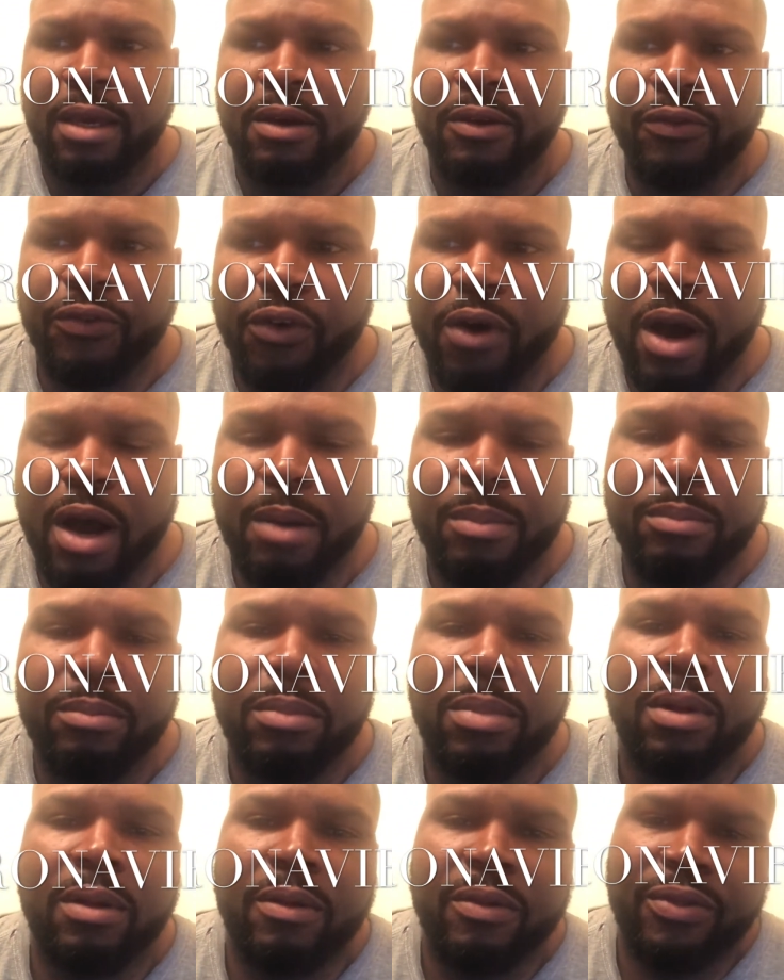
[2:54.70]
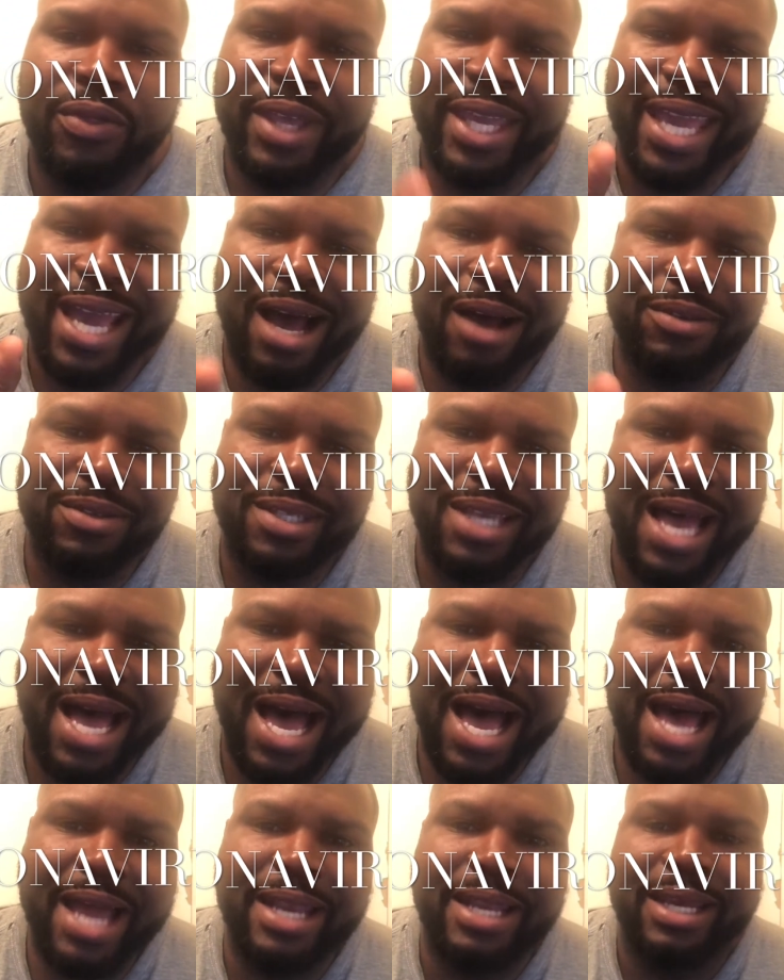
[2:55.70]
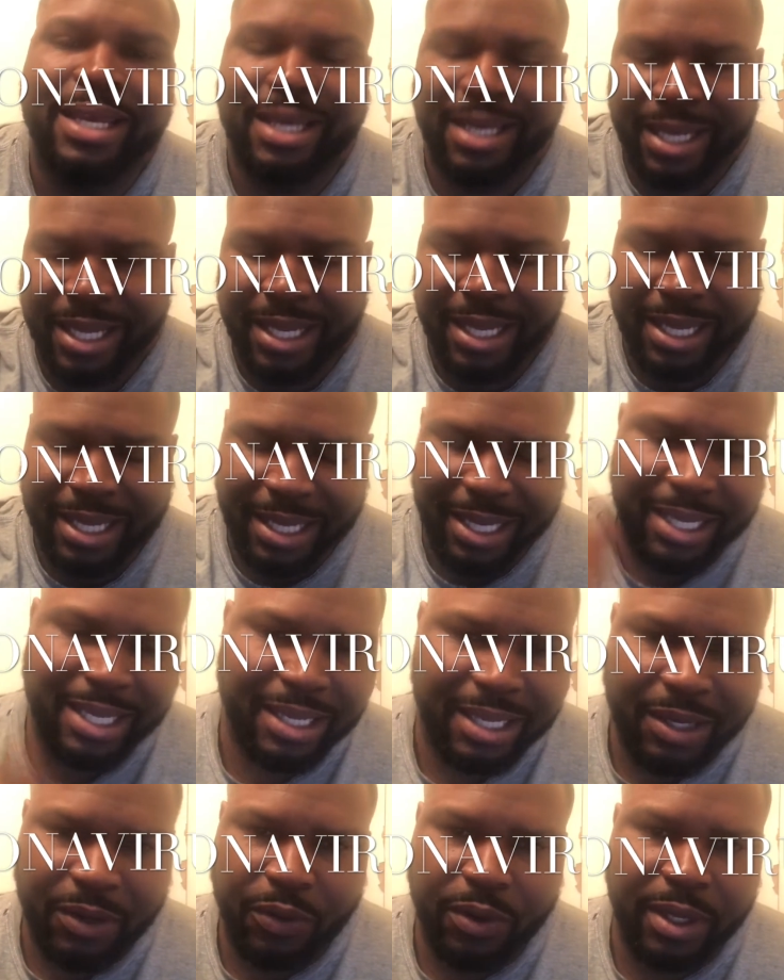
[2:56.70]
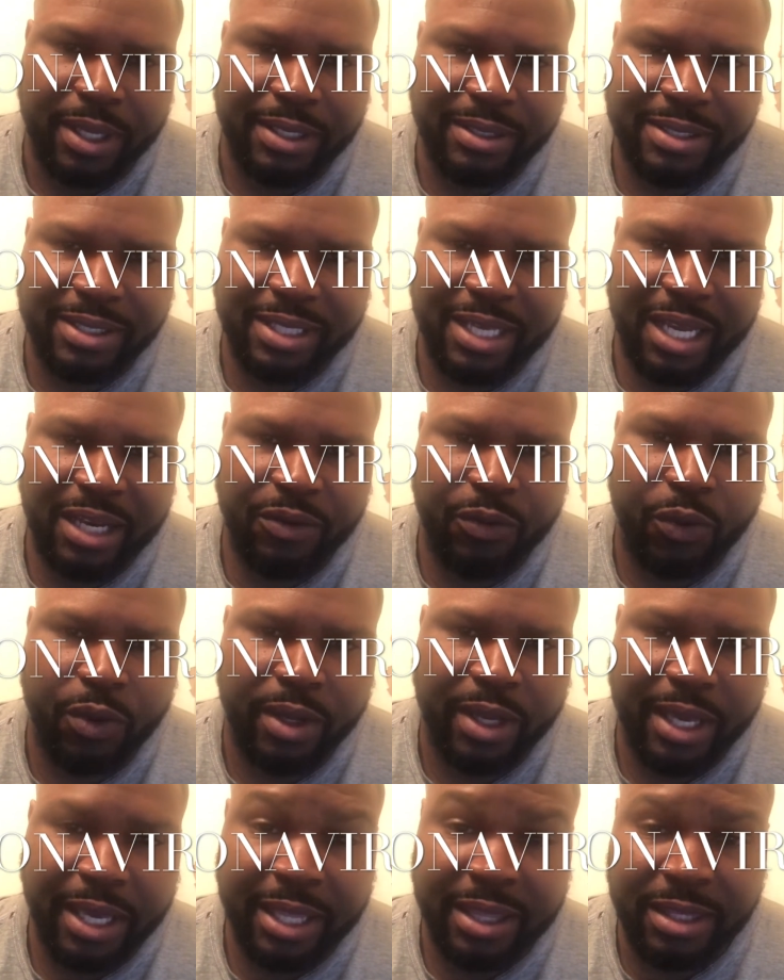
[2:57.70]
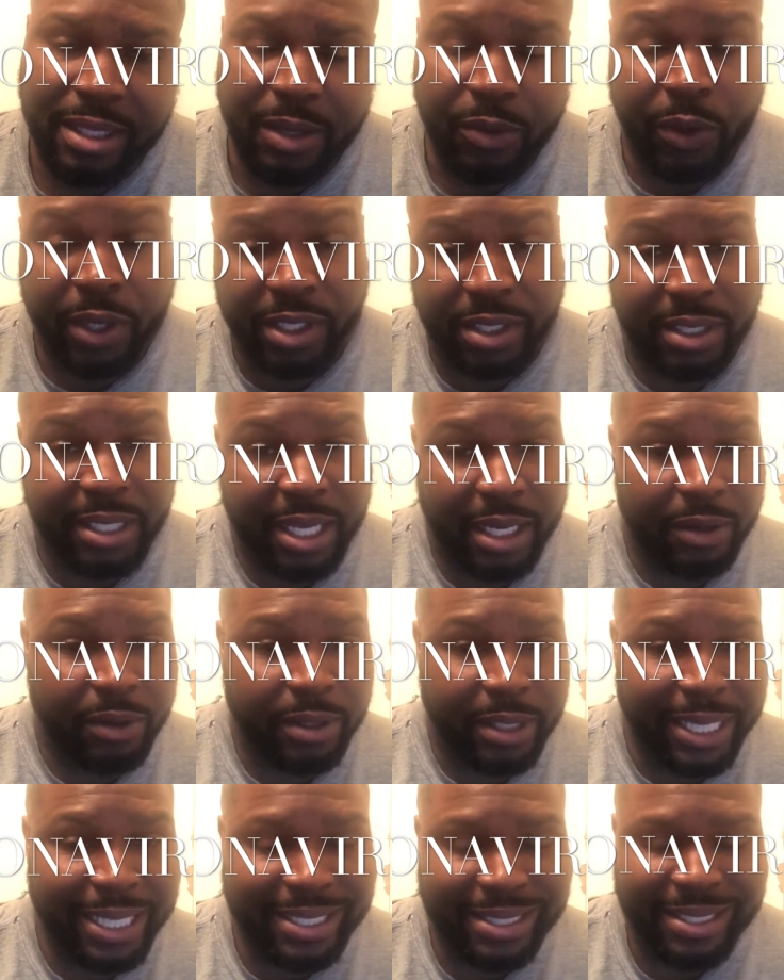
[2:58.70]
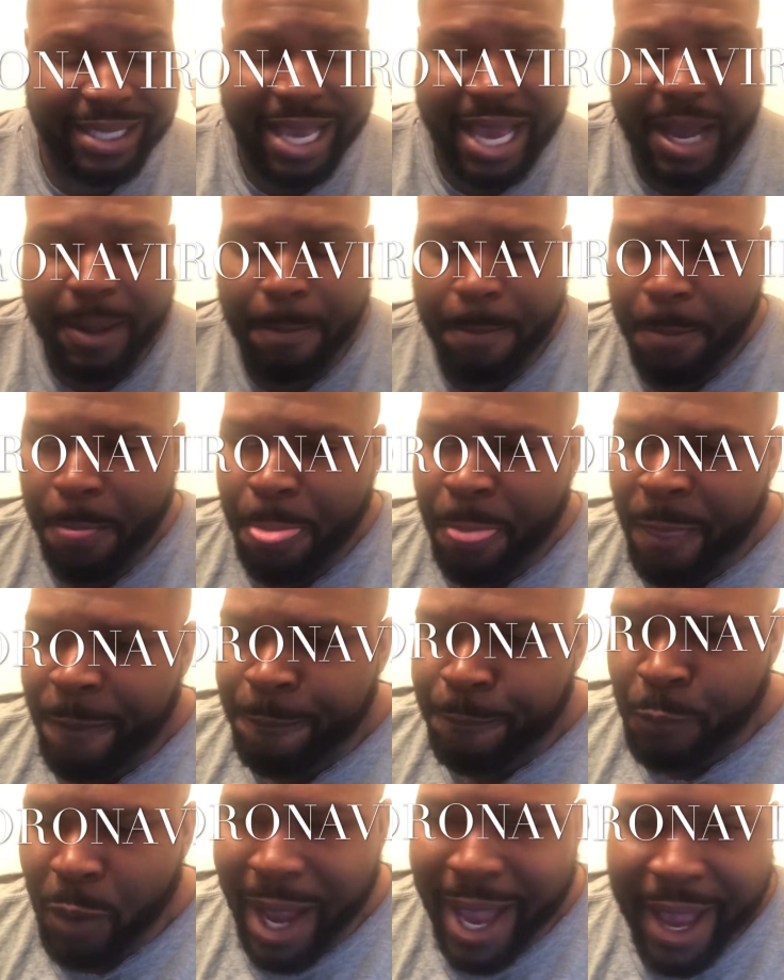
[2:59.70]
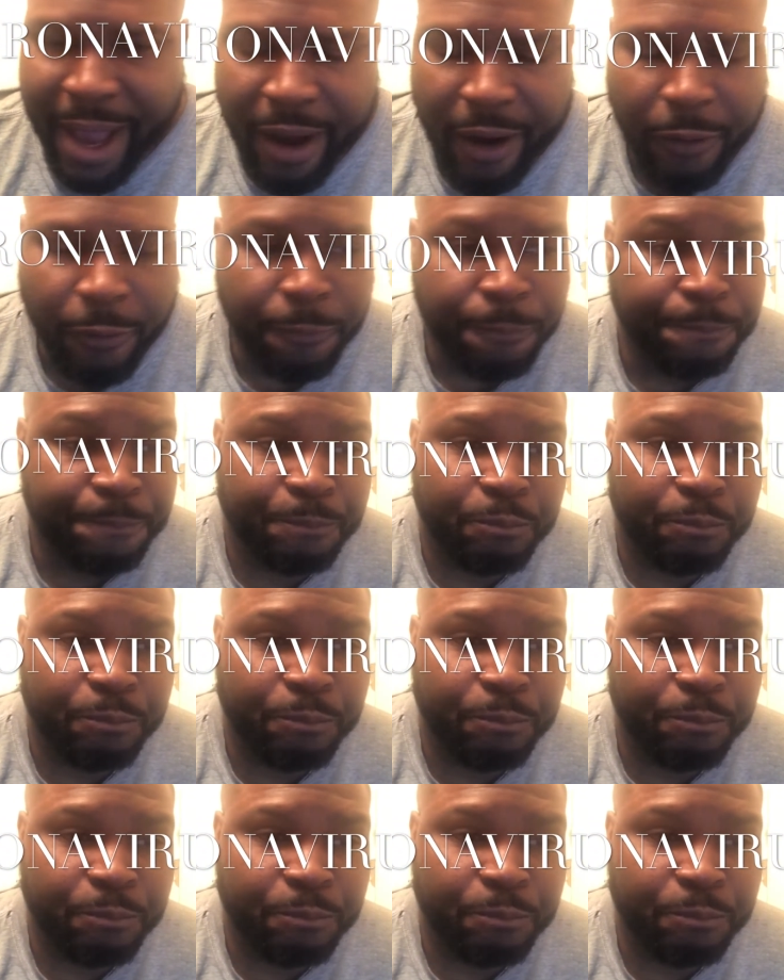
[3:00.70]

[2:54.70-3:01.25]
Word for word: from the outside instead of in, well, instead of inside. How?